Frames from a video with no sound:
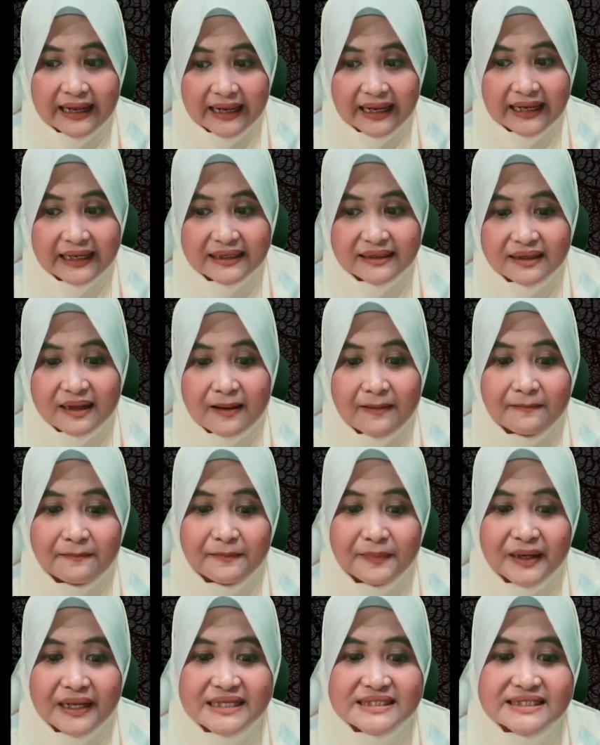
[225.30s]
and
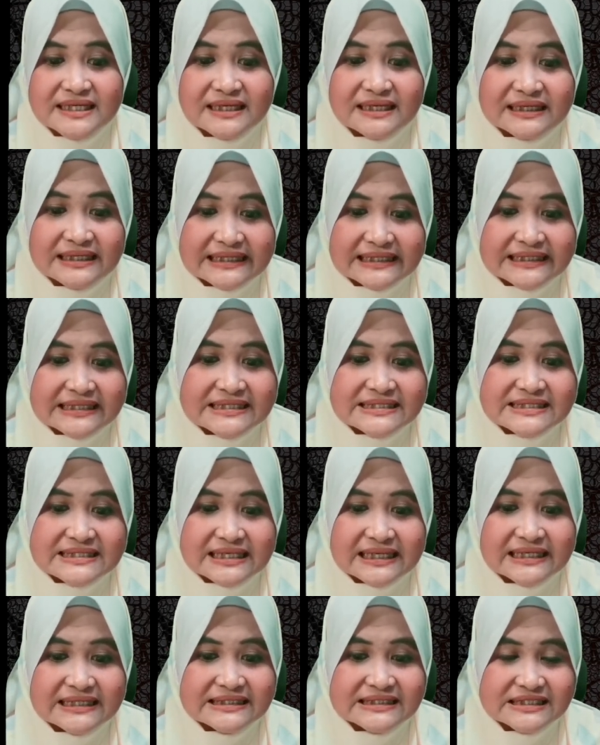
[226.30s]
placing leaders
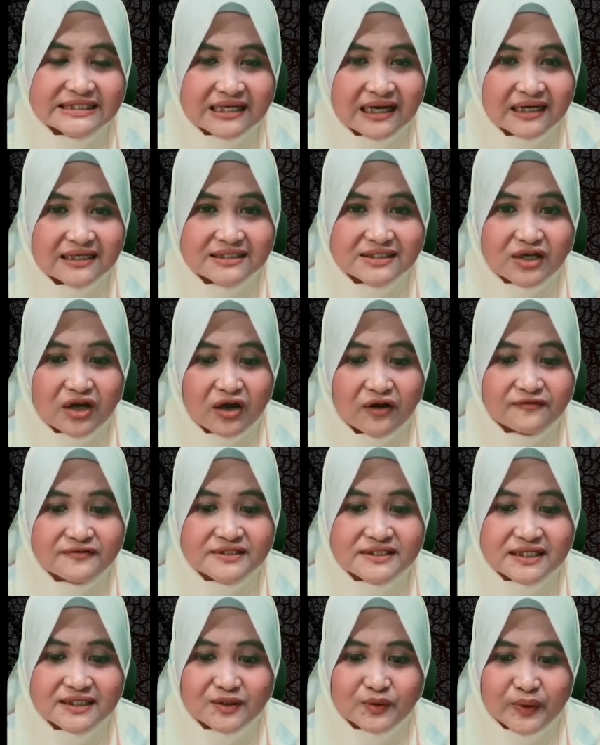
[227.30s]
in charge of
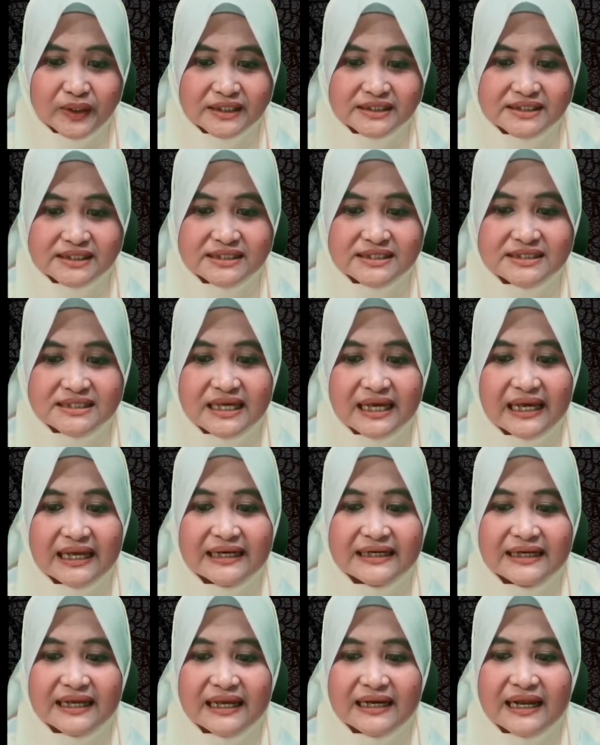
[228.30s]
situations
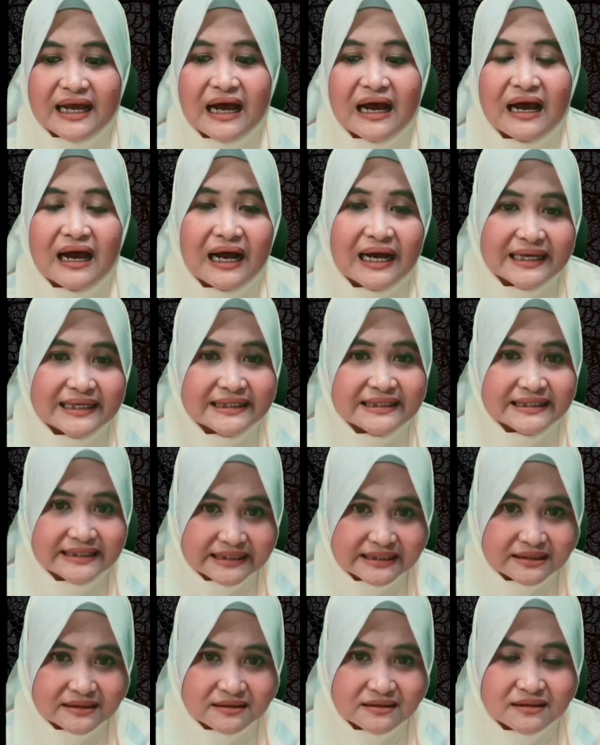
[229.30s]
that are
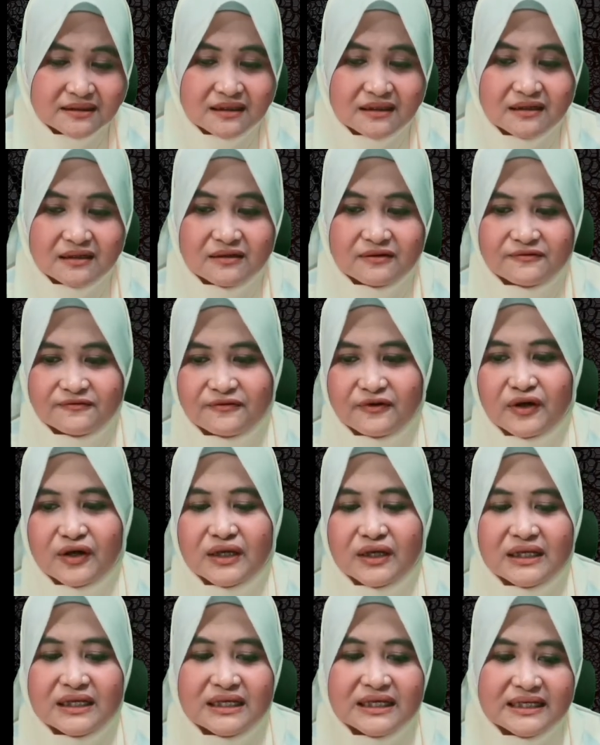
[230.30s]
ideal for
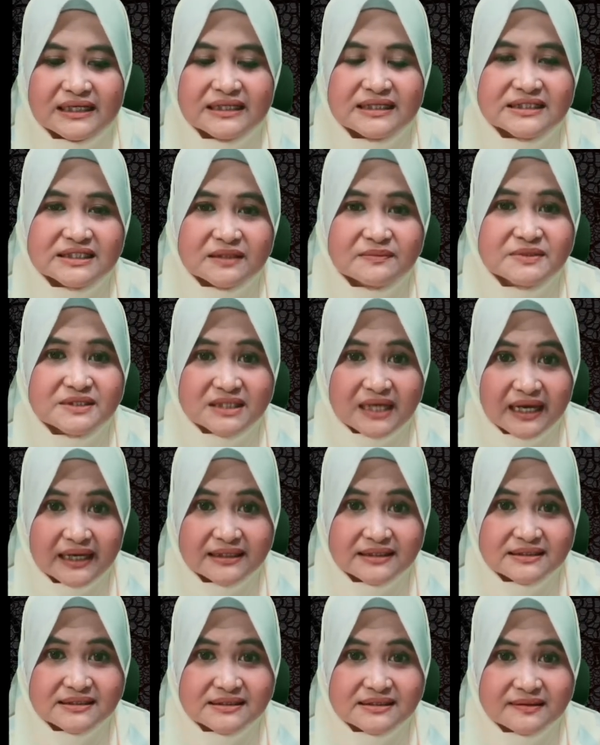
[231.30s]
leadership
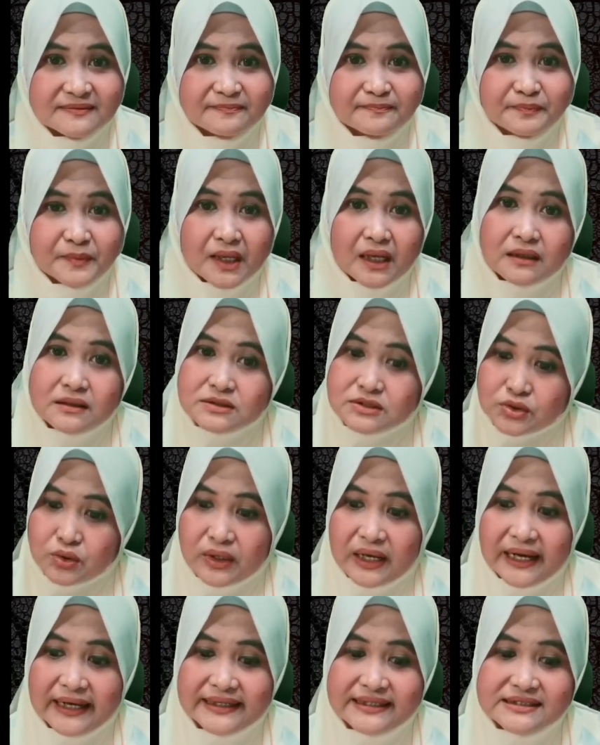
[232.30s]
styles. So
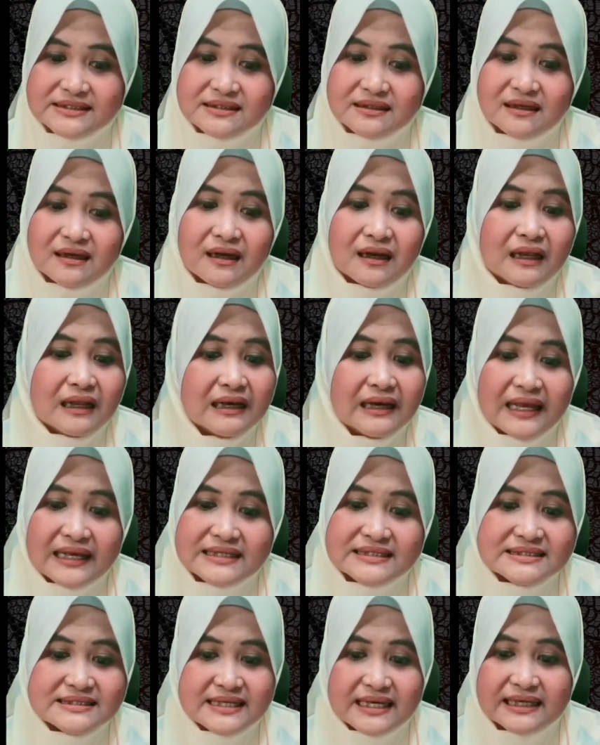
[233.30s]
guys,
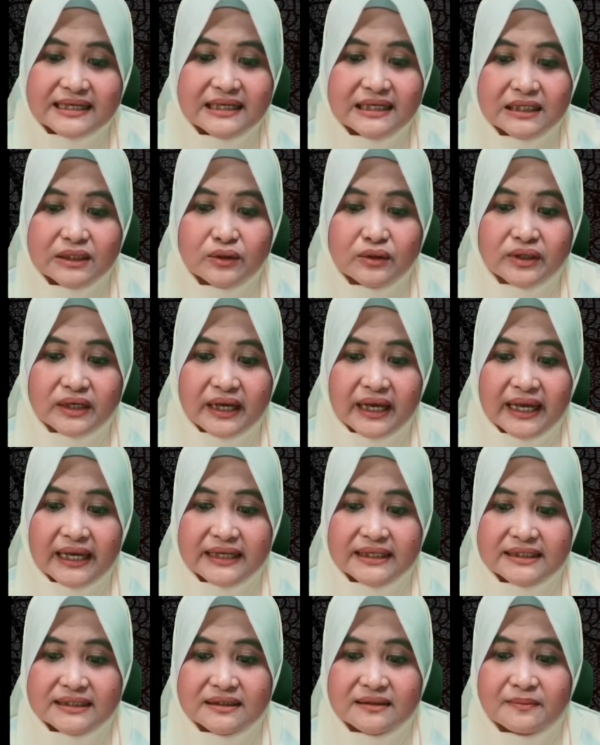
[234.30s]
let's take a look at
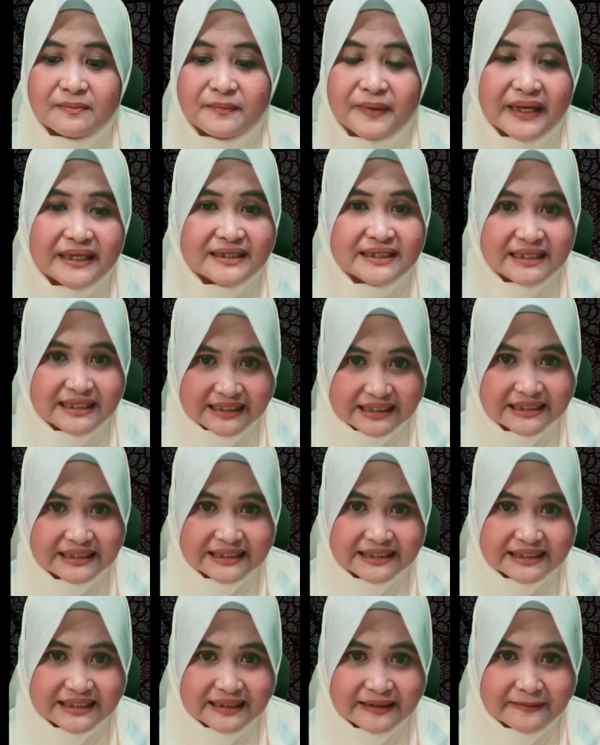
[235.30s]
the
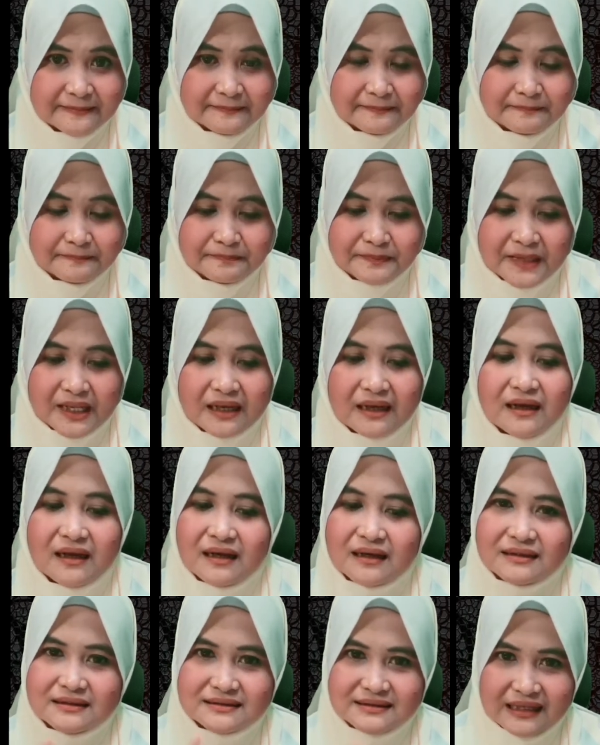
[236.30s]
practicality.
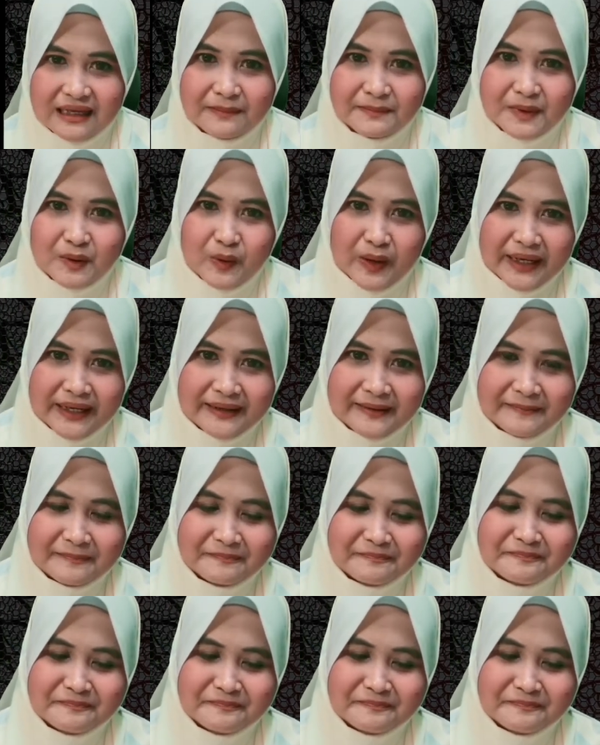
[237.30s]
Number one.